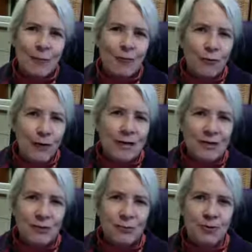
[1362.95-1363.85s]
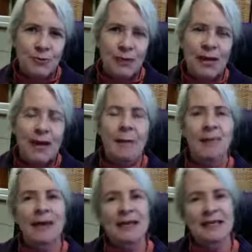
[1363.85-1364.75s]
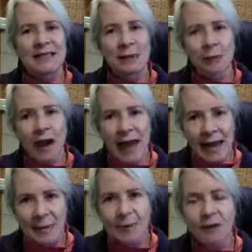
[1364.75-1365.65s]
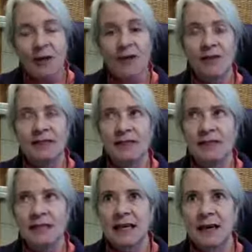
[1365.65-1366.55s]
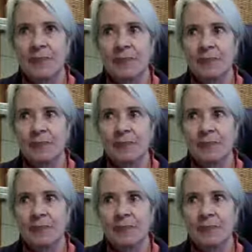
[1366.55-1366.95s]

really super sweet, because they were able, this is the